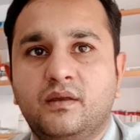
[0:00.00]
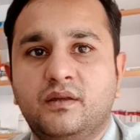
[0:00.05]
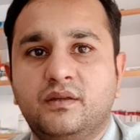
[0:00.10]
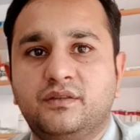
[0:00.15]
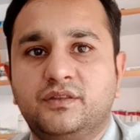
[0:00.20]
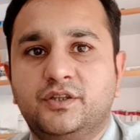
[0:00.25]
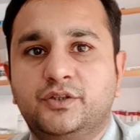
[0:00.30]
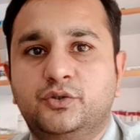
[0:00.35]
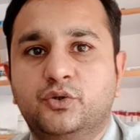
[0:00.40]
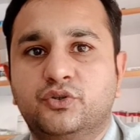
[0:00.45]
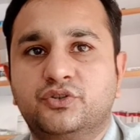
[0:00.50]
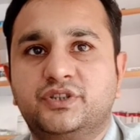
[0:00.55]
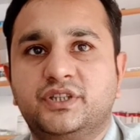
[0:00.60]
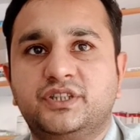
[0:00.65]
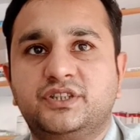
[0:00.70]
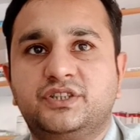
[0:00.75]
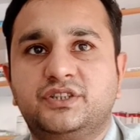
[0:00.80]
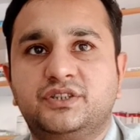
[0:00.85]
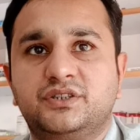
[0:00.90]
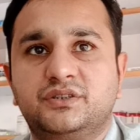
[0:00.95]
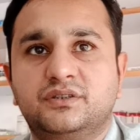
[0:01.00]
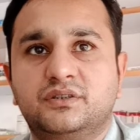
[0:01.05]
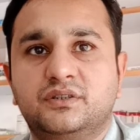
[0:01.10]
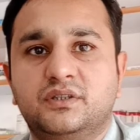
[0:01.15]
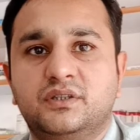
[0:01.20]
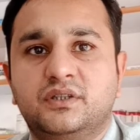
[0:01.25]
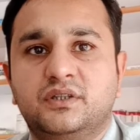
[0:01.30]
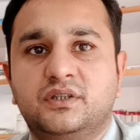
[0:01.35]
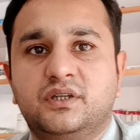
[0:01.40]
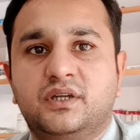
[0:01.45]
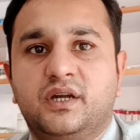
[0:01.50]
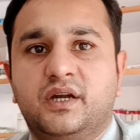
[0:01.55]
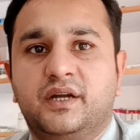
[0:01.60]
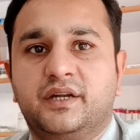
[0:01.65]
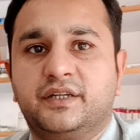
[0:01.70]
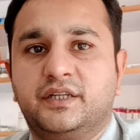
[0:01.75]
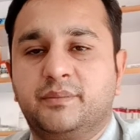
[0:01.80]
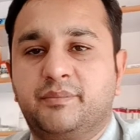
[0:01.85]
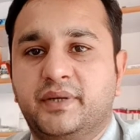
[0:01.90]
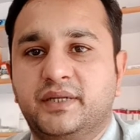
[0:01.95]
The dosage
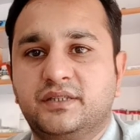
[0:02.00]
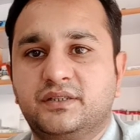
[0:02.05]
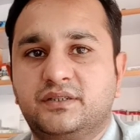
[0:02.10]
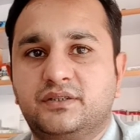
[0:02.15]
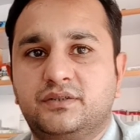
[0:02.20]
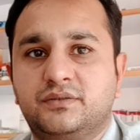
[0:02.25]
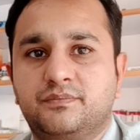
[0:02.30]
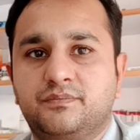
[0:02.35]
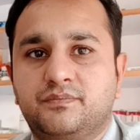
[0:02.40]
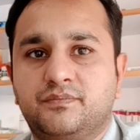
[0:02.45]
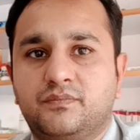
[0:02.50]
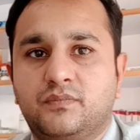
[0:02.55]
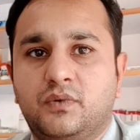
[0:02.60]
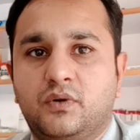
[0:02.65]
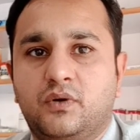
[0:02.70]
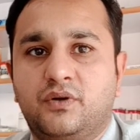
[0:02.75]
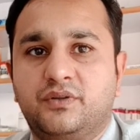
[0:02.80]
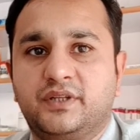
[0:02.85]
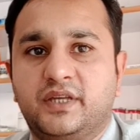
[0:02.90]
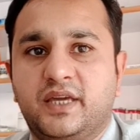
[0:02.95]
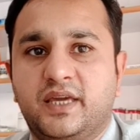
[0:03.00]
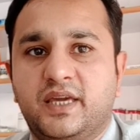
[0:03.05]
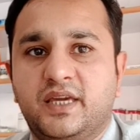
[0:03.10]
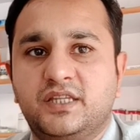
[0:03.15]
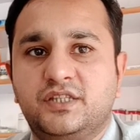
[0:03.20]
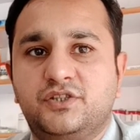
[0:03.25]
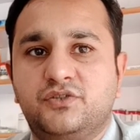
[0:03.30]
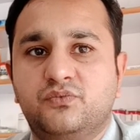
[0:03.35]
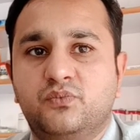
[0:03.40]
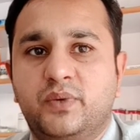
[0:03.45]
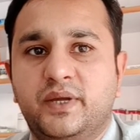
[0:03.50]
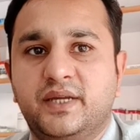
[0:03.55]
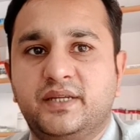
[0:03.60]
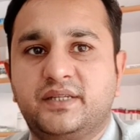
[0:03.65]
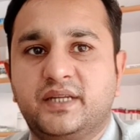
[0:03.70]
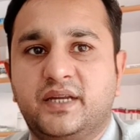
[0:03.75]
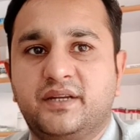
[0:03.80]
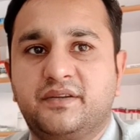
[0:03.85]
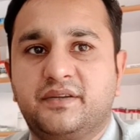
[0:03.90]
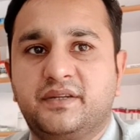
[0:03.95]
depends on the age, weight,
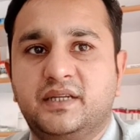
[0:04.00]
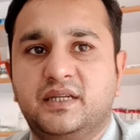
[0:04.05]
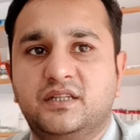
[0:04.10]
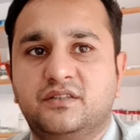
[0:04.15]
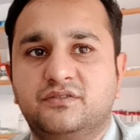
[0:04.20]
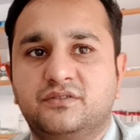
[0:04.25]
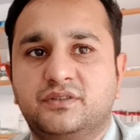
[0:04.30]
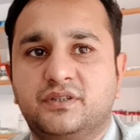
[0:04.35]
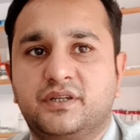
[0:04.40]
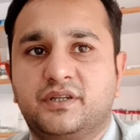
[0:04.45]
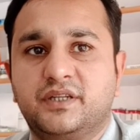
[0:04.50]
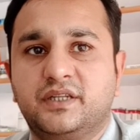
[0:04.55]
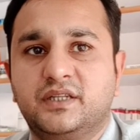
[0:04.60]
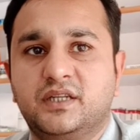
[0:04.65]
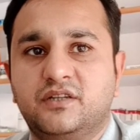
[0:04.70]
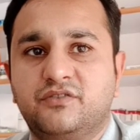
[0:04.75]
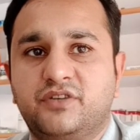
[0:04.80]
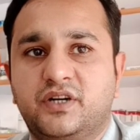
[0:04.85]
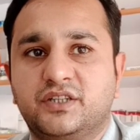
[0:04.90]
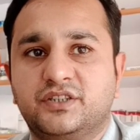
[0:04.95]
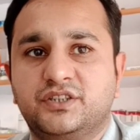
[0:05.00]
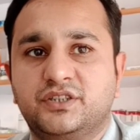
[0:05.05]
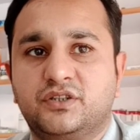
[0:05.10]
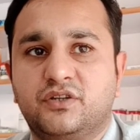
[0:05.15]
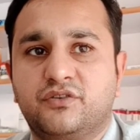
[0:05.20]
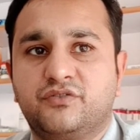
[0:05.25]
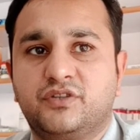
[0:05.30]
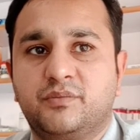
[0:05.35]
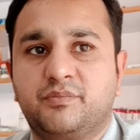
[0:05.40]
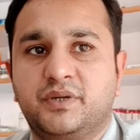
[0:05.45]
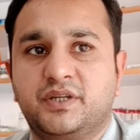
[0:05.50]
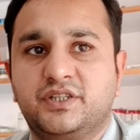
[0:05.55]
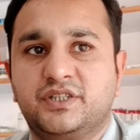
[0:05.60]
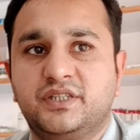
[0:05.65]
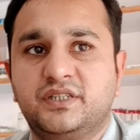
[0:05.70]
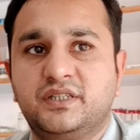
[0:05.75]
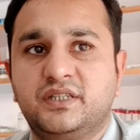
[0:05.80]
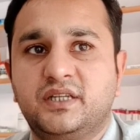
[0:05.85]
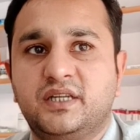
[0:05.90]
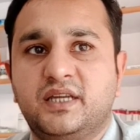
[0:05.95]
and renal function of the
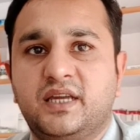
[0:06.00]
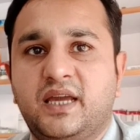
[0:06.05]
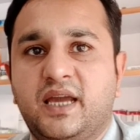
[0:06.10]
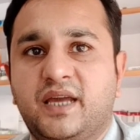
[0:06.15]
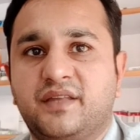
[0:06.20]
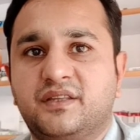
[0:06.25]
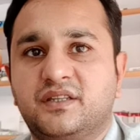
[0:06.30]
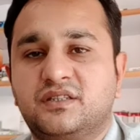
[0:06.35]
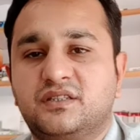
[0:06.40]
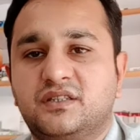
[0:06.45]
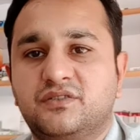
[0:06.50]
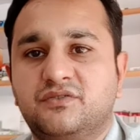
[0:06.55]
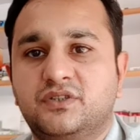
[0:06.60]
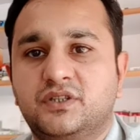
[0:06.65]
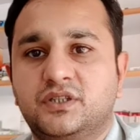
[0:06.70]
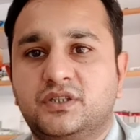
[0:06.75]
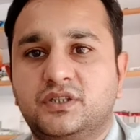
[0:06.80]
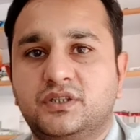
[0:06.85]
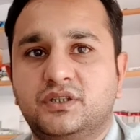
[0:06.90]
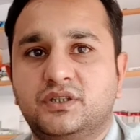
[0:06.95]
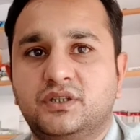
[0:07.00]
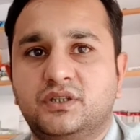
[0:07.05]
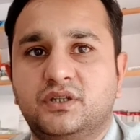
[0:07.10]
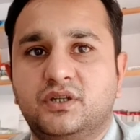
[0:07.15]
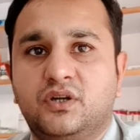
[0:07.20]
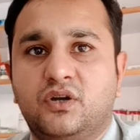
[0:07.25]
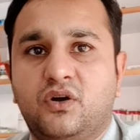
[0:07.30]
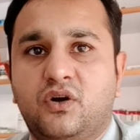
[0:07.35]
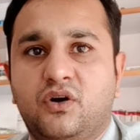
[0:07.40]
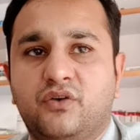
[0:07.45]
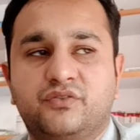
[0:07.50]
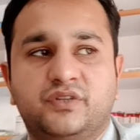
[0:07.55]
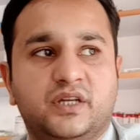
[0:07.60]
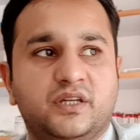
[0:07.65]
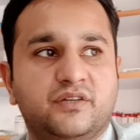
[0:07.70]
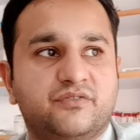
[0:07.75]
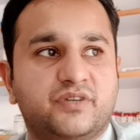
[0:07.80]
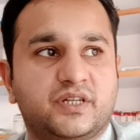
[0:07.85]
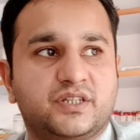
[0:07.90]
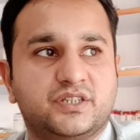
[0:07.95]
patient and the severity of the
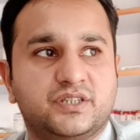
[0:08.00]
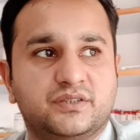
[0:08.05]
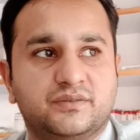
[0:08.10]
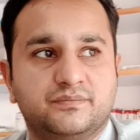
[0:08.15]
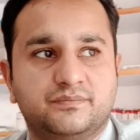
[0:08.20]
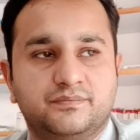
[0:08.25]
infection.